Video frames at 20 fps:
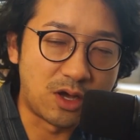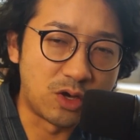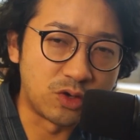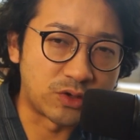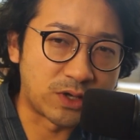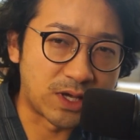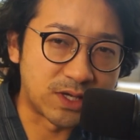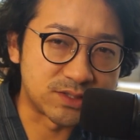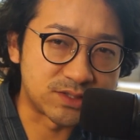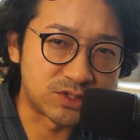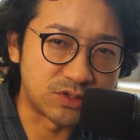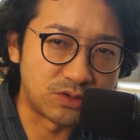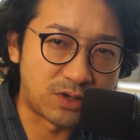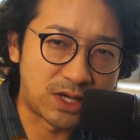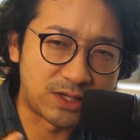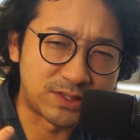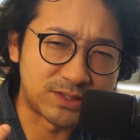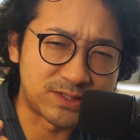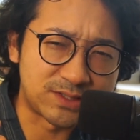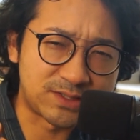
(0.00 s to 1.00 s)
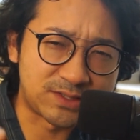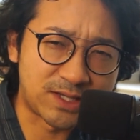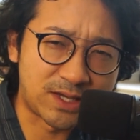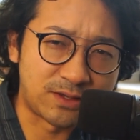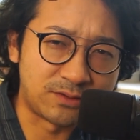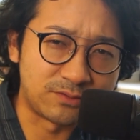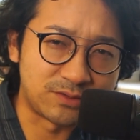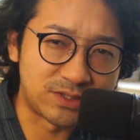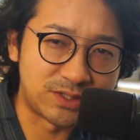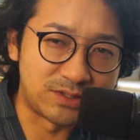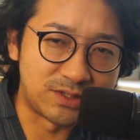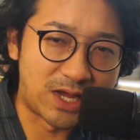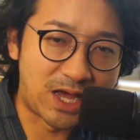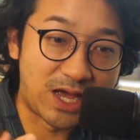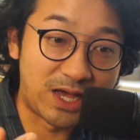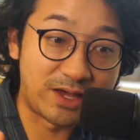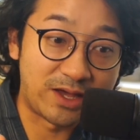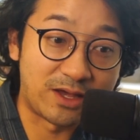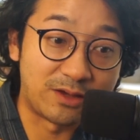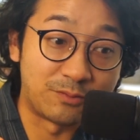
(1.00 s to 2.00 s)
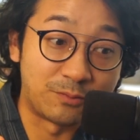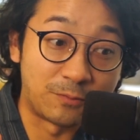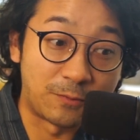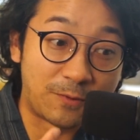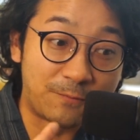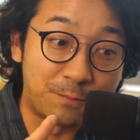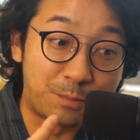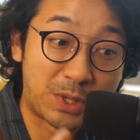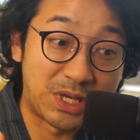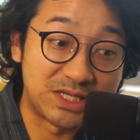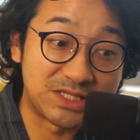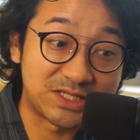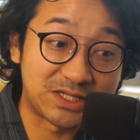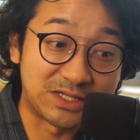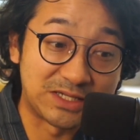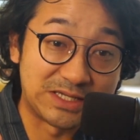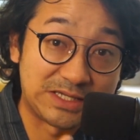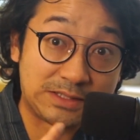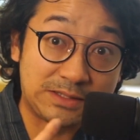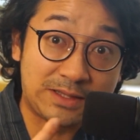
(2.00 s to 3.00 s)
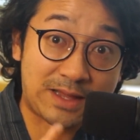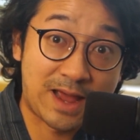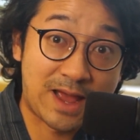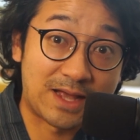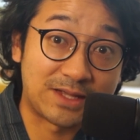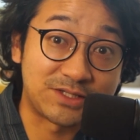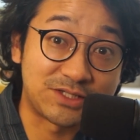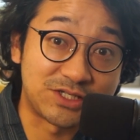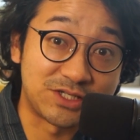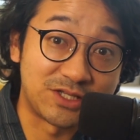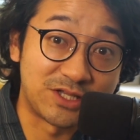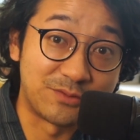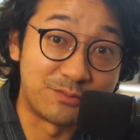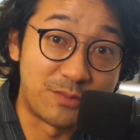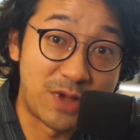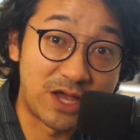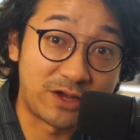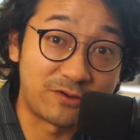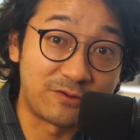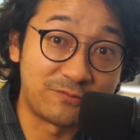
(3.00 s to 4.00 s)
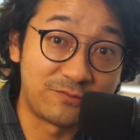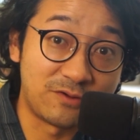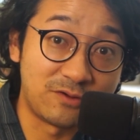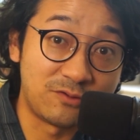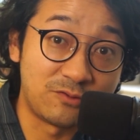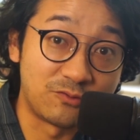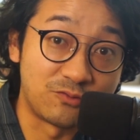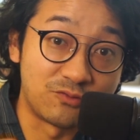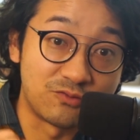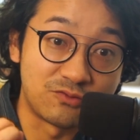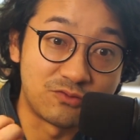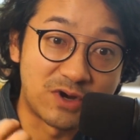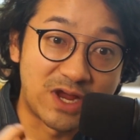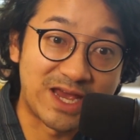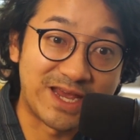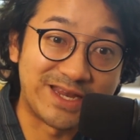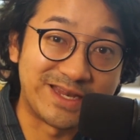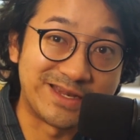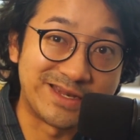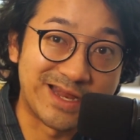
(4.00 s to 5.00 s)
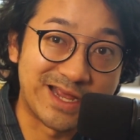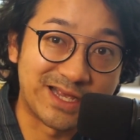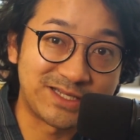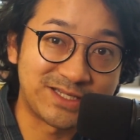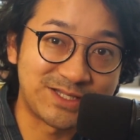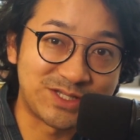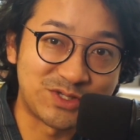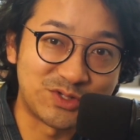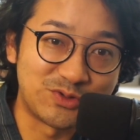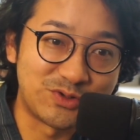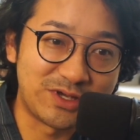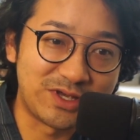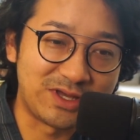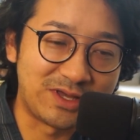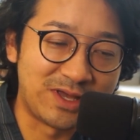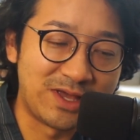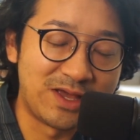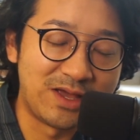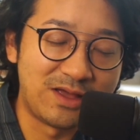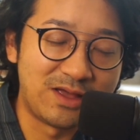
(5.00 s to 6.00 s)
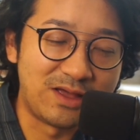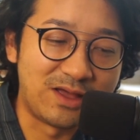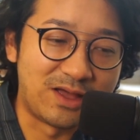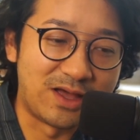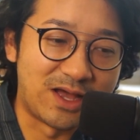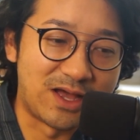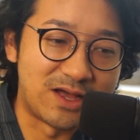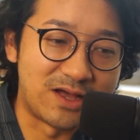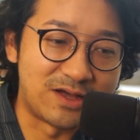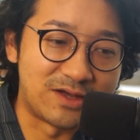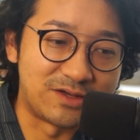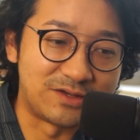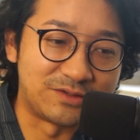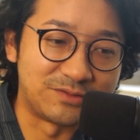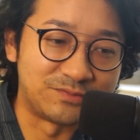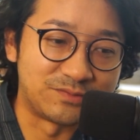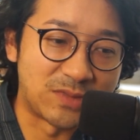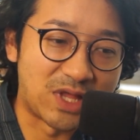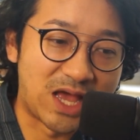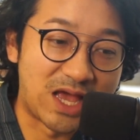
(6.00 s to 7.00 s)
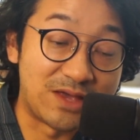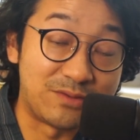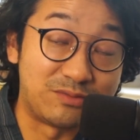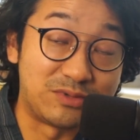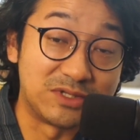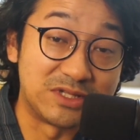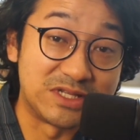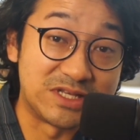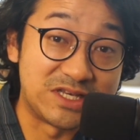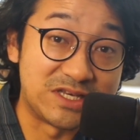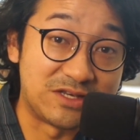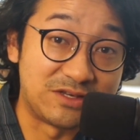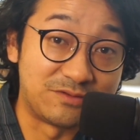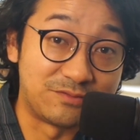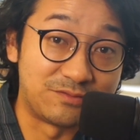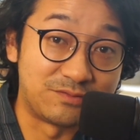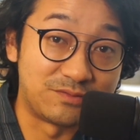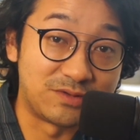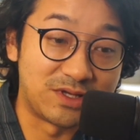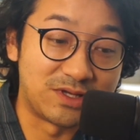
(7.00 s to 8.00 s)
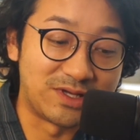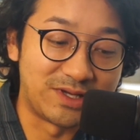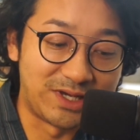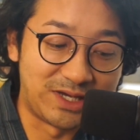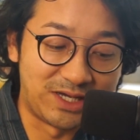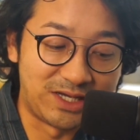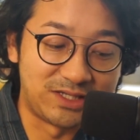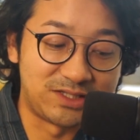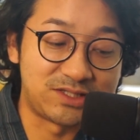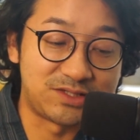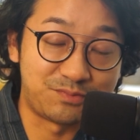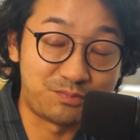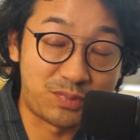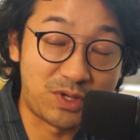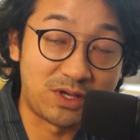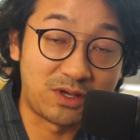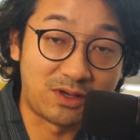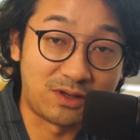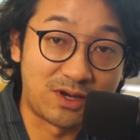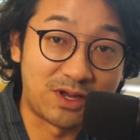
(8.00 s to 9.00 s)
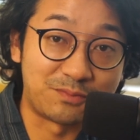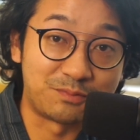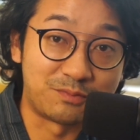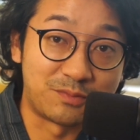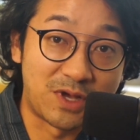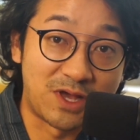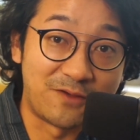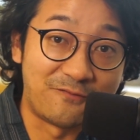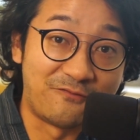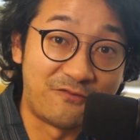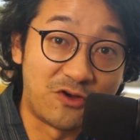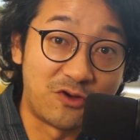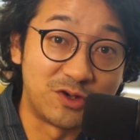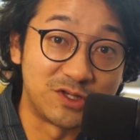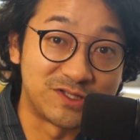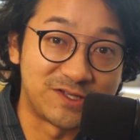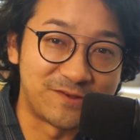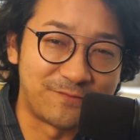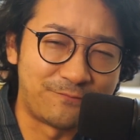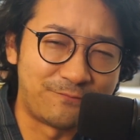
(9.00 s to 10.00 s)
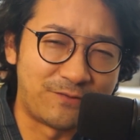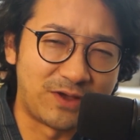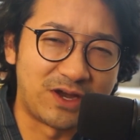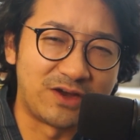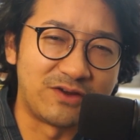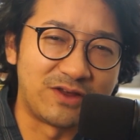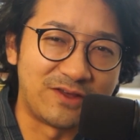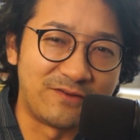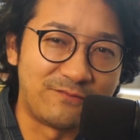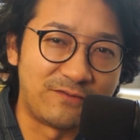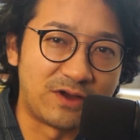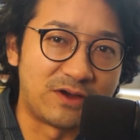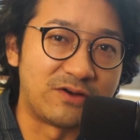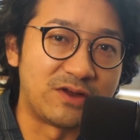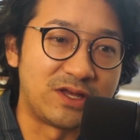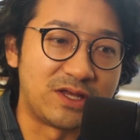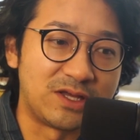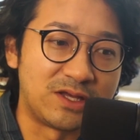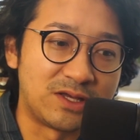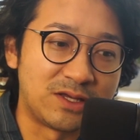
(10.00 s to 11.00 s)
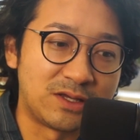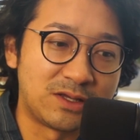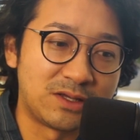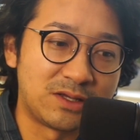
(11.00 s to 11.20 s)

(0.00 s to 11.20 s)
Okay, so how does it sound? I am basically touching the microphone right next to it. I believe it's picking up my voice very, very